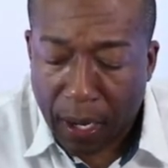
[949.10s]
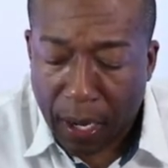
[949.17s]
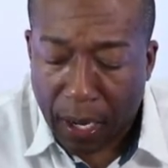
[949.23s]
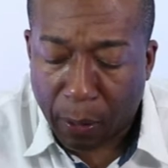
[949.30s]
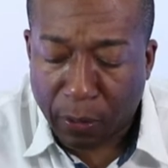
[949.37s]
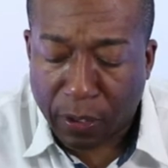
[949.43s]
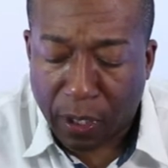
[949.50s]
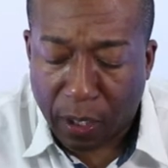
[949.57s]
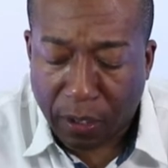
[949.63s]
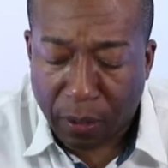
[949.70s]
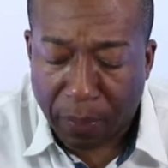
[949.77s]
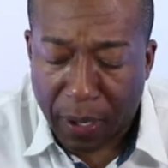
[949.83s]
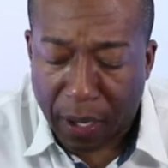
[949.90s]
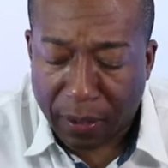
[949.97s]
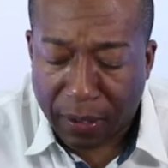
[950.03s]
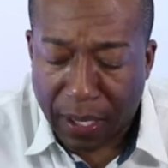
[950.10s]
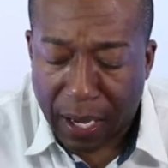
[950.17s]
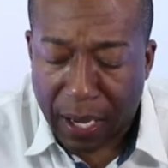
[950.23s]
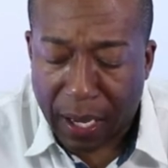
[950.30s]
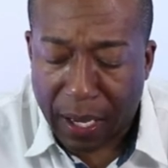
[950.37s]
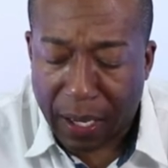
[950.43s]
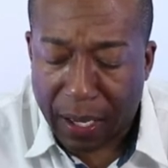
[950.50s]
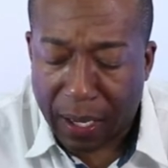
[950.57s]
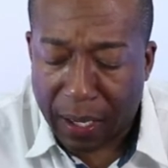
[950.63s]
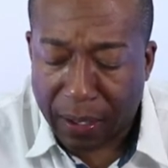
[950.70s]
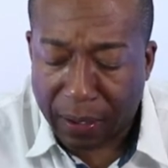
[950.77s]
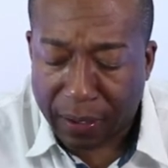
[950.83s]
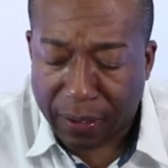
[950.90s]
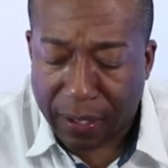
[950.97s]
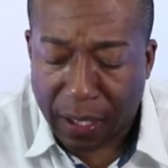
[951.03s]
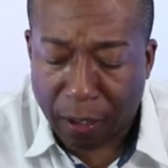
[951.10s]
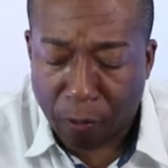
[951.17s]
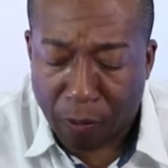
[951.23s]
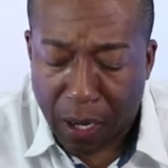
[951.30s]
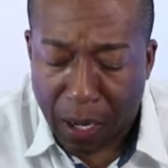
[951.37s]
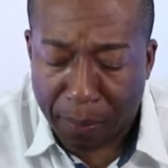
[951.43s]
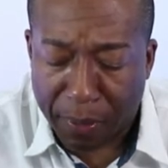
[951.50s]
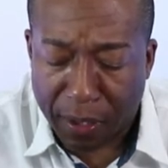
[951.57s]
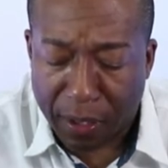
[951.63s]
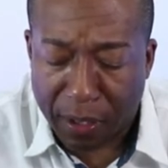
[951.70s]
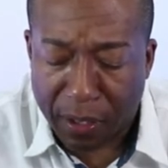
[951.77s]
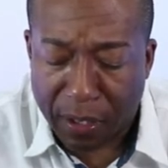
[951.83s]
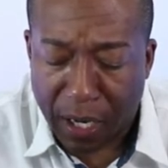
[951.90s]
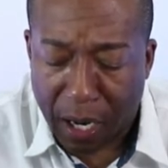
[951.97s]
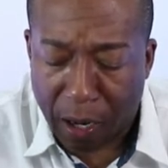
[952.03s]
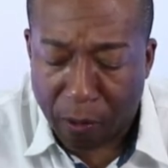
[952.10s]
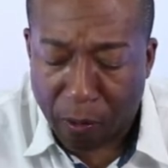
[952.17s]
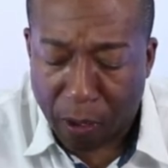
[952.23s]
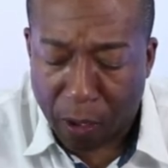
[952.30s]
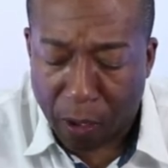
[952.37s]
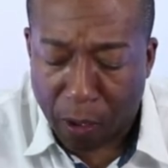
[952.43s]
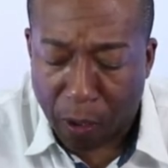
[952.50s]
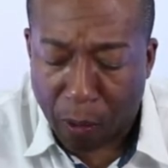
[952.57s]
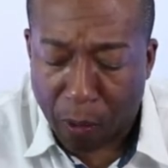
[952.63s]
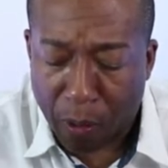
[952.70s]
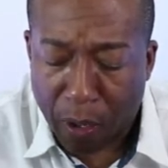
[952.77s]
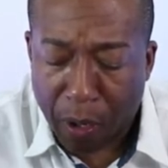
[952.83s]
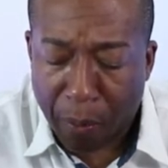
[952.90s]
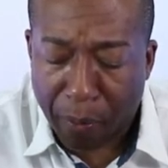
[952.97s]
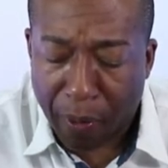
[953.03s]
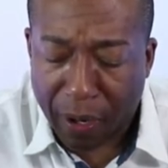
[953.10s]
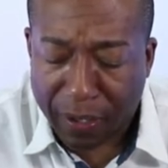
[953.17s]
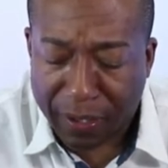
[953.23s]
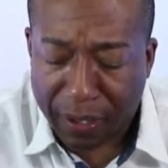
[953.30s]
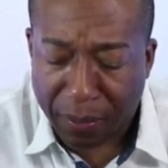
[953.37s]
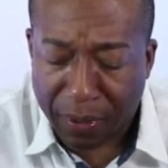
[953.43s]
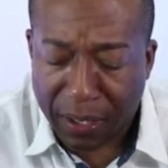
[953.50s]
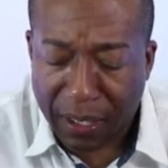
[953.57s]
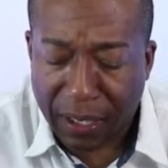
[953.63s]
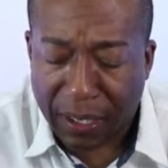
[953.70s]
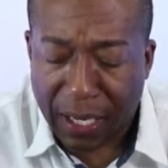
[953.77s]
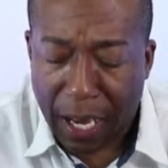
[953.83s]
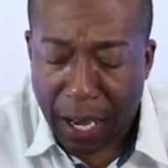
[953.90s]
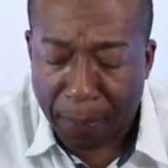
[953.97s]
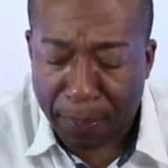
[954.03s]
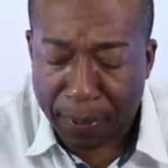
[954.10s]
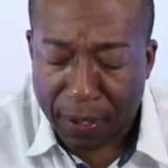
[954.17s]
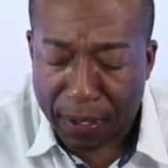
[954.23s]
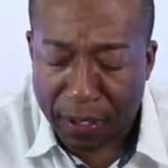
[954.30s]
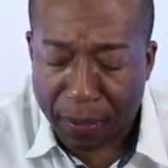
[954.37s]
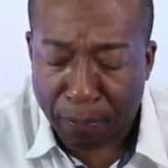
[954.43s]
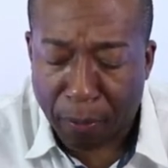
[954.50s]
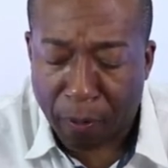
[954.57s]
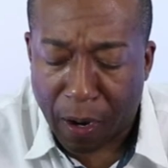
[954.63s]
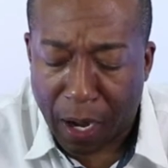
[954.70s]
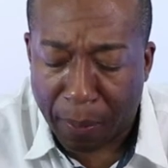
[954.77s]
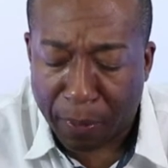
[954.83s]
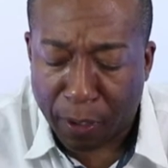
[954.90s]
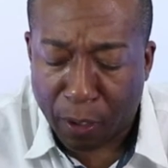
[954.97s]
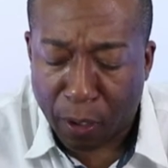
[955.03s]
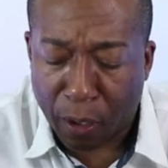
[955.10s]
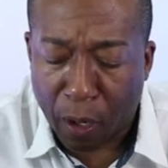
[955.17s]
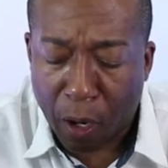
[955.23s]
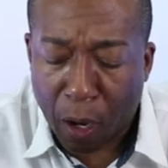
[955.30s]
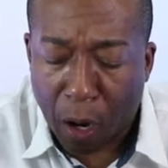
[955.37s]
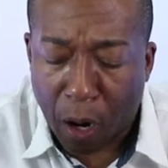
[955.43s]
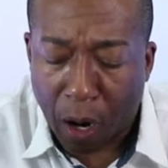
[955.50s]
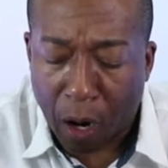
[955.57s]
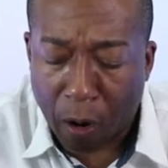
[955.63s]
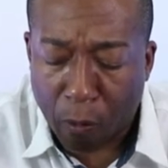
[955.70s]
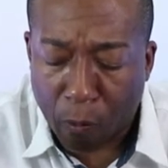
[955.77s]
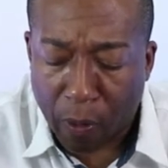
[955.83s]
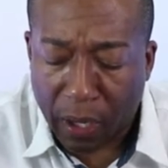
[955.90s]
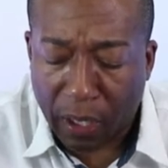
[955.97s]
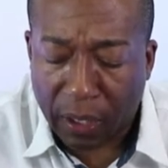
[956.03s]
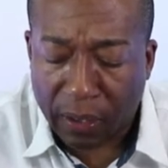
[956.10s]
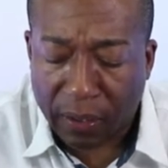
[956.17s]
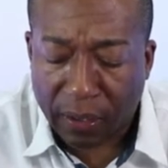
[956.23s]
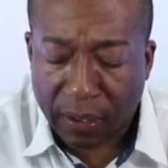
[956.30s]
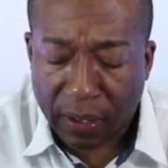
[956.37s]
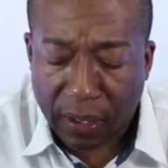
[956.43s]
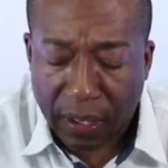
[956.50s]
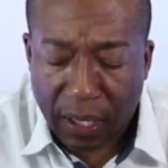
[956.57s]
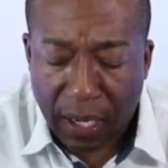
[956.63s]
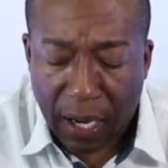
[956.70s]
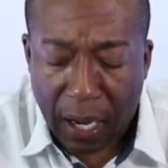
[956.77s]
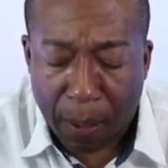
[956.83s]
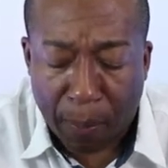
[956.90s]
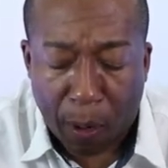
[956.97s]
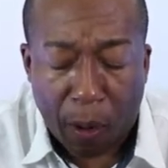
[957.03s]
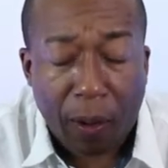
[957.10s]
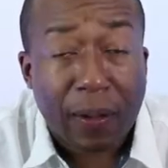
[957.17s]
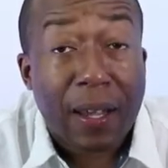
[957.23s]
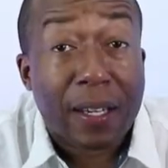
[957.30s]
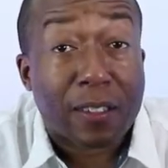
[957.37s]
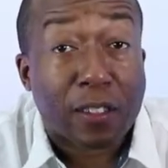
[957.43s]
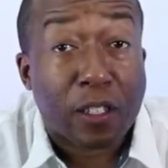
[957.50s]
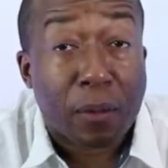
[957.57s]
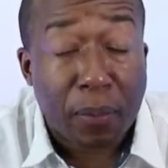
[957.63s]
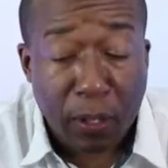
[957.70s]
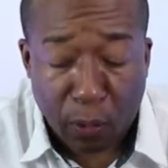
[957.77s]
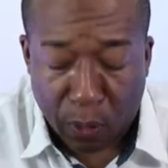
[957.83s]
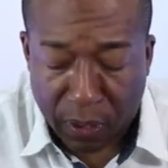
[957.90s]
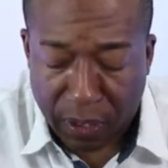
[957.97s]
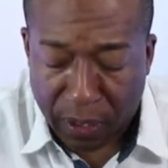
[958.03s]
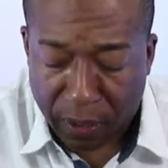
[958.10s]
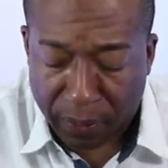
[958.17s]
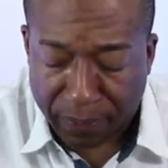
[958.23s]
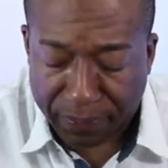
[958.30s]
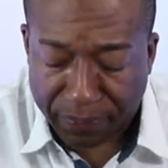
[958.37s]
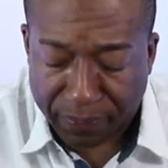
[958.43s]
We talked about that, accelerometer, gyro, proximity, compass, barometer, heart rate, all that's going to be on here.